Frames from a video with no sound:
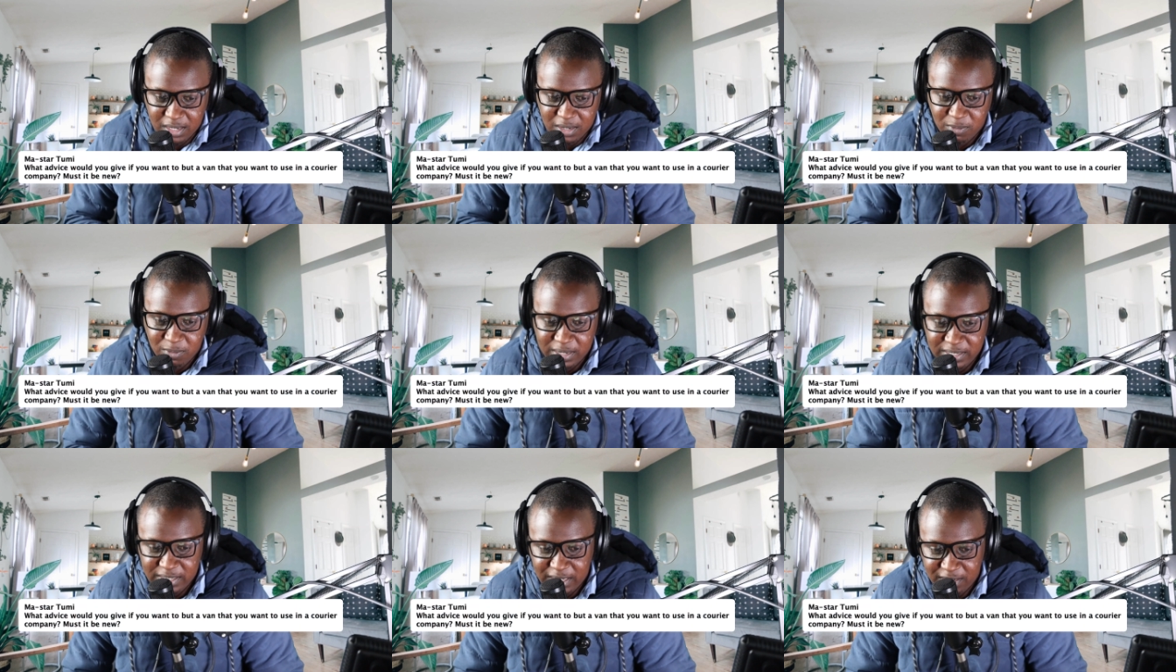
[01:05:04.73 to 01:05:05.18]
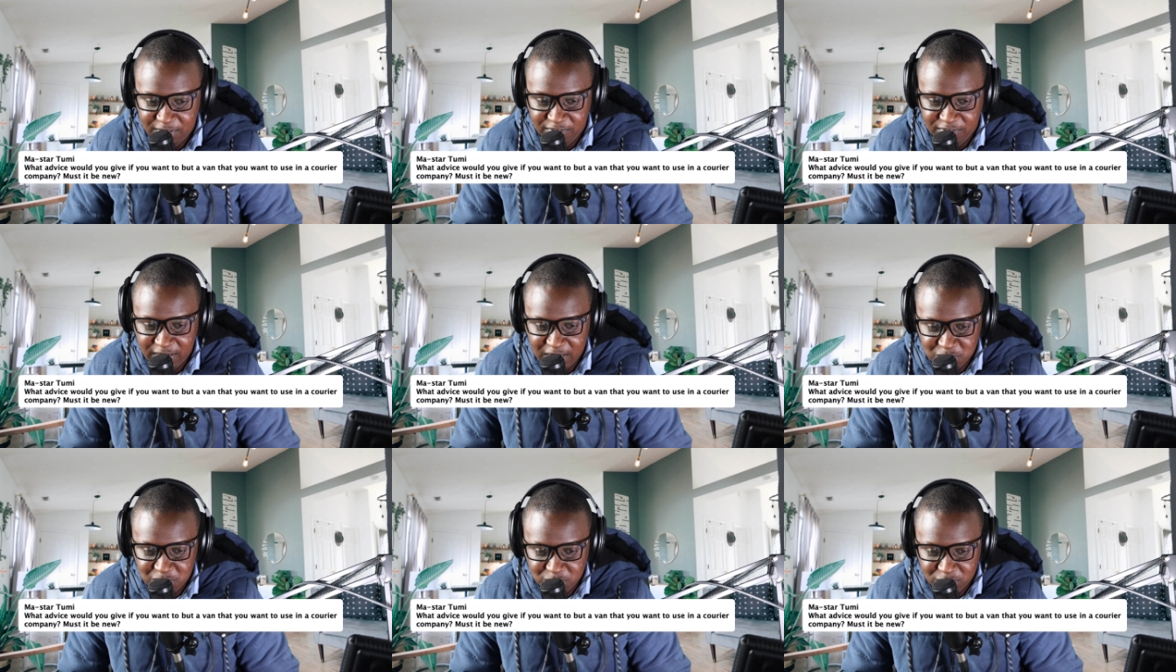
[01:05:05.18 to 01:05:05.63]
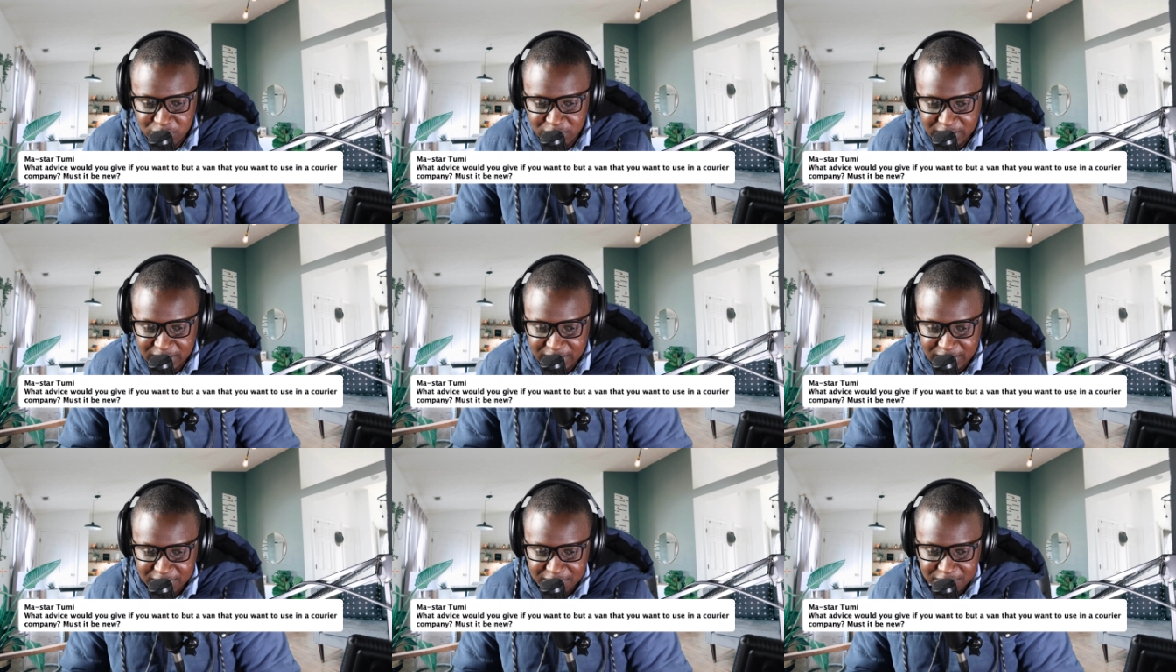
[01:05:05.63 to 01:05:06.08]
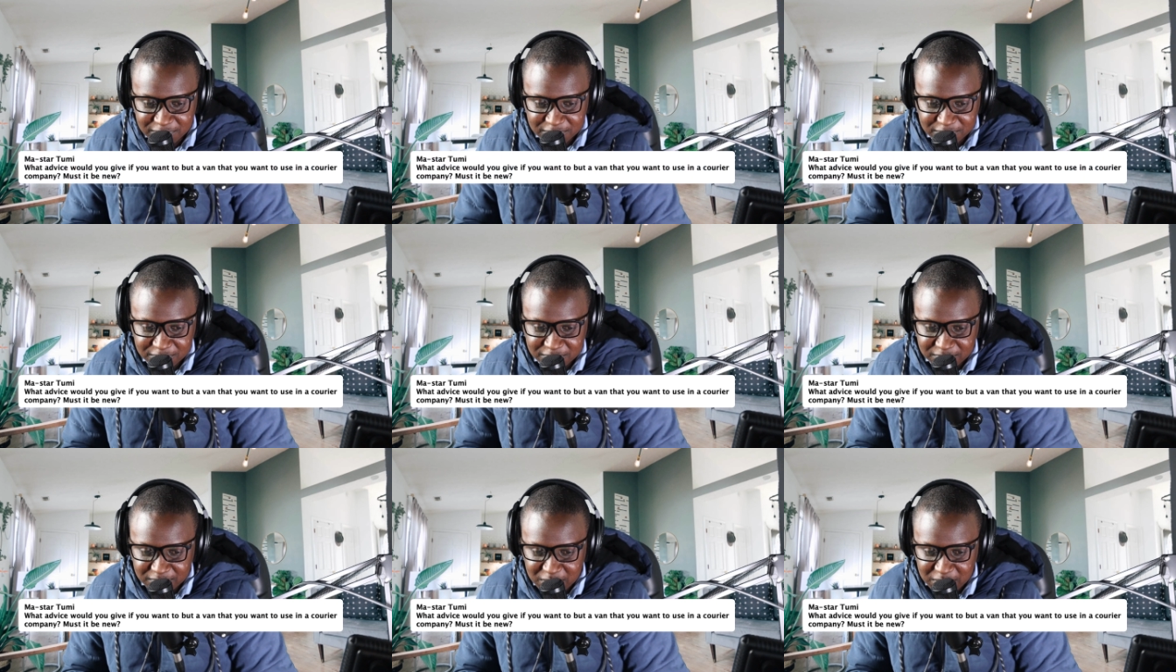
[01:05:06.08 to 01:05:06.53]
What advice would you
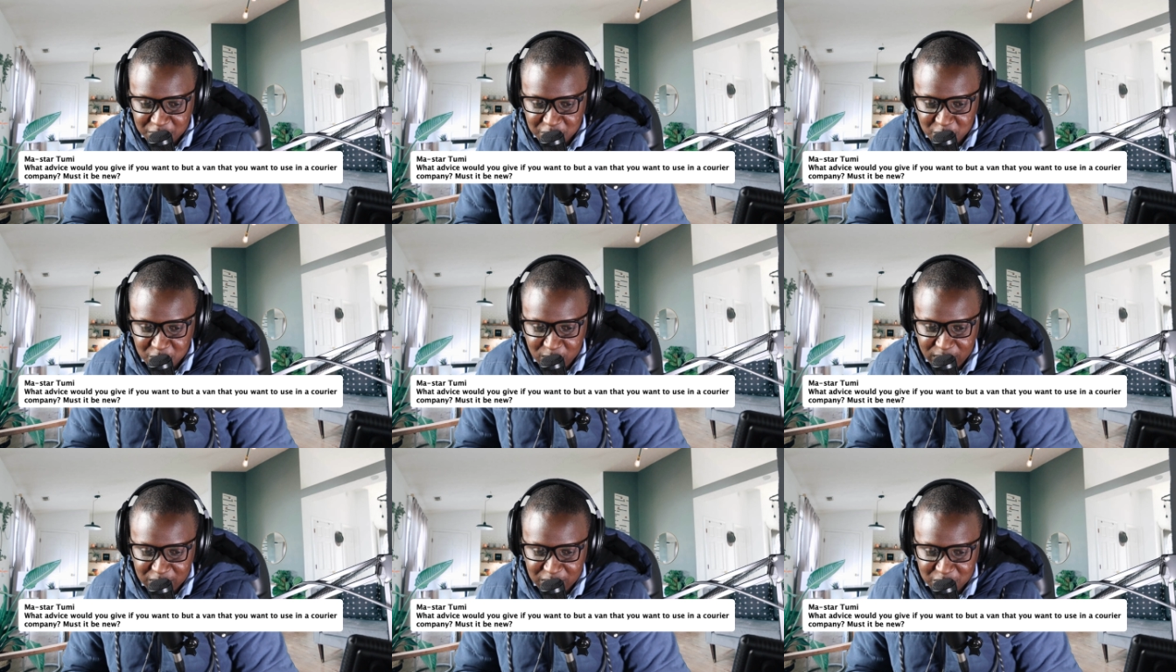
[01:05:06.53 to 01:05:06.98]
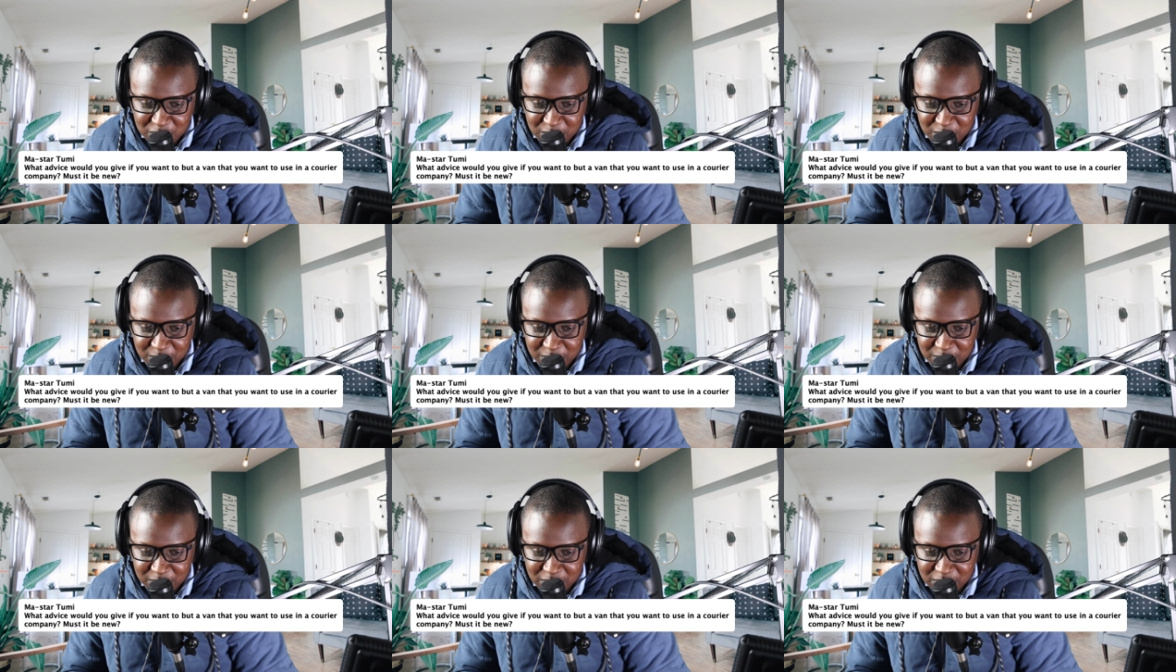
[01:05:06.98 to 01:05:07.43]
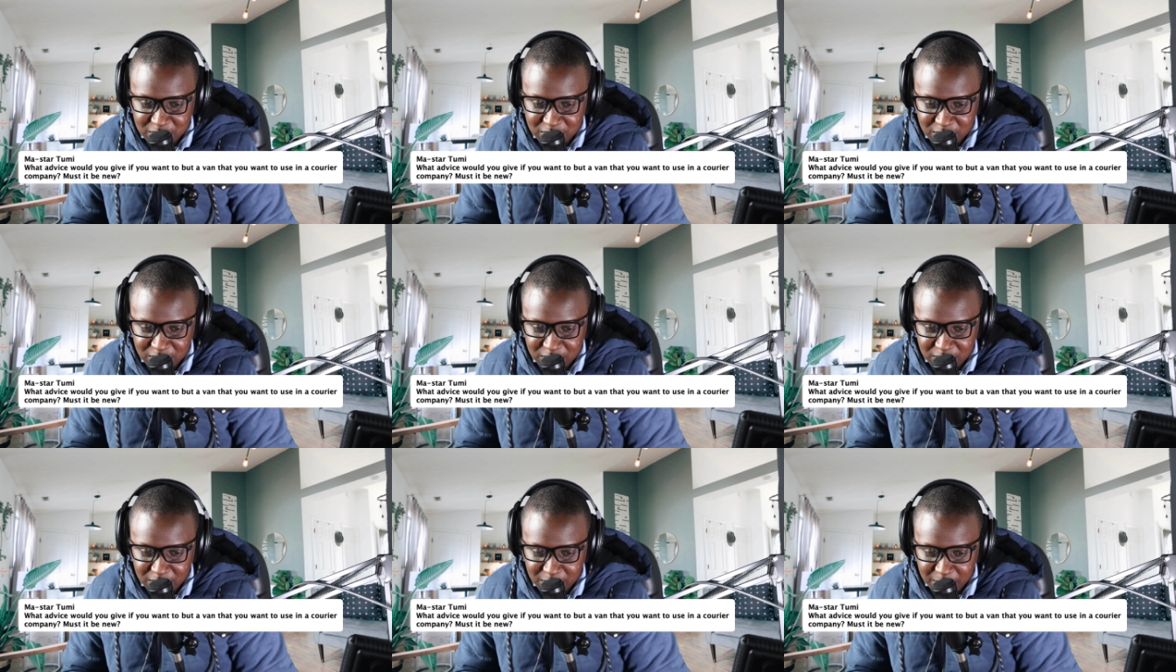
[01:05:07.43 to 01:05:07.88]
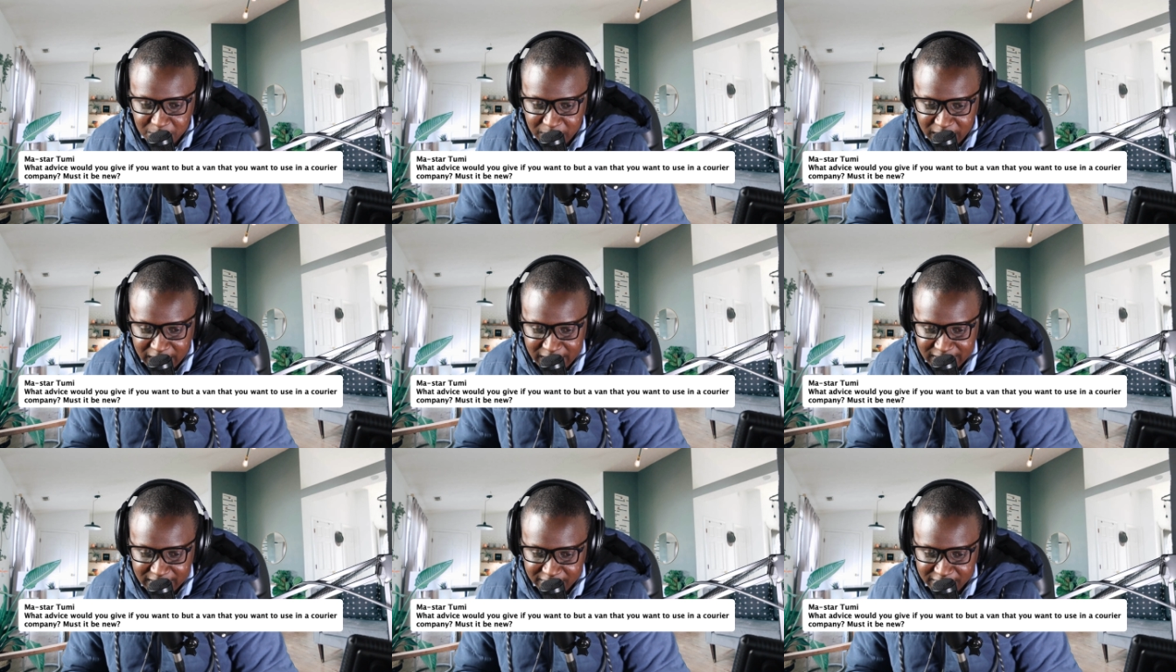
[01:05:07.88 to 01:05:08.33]
give if you want to
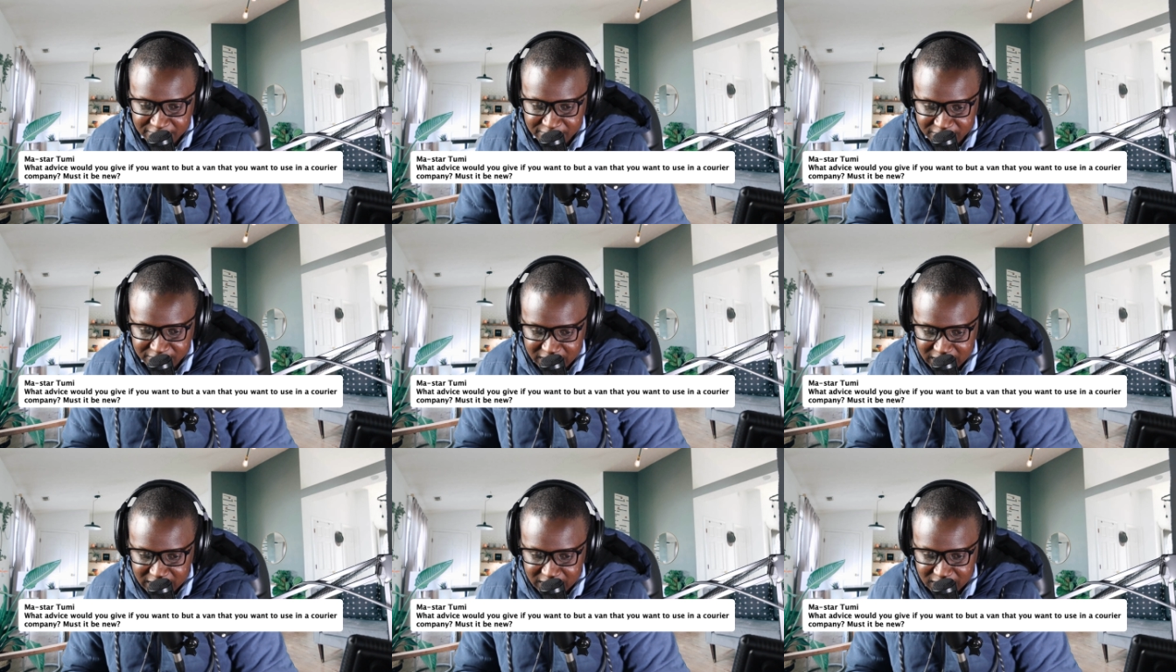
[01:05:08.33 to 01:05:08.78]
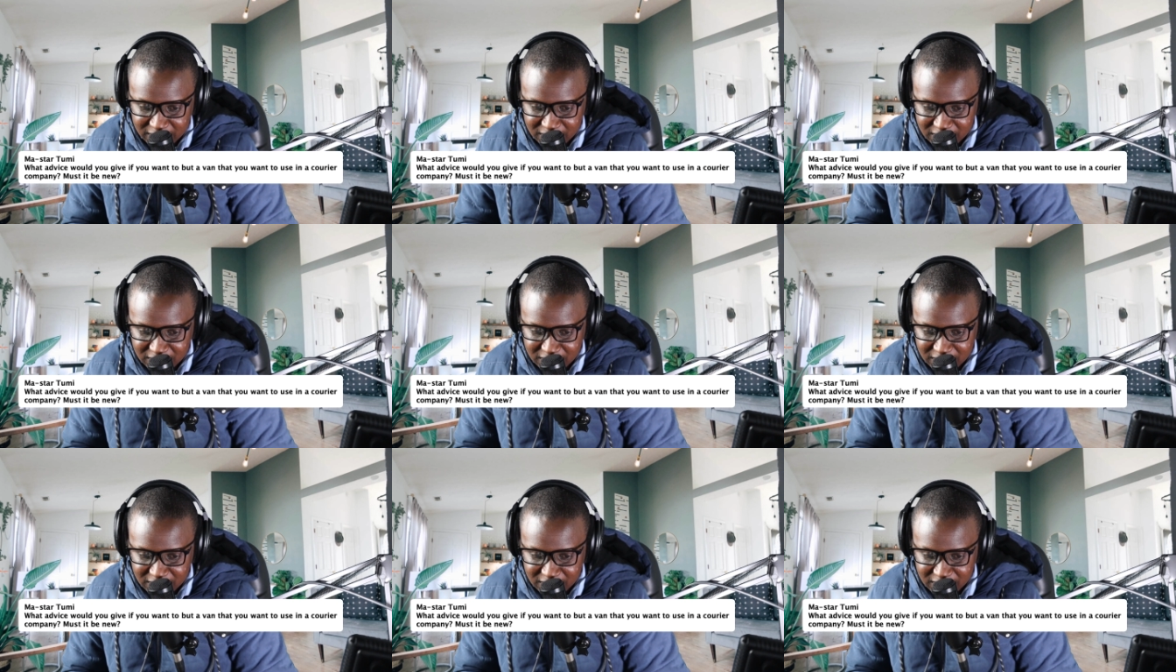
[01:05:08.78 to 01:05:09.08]
buy a van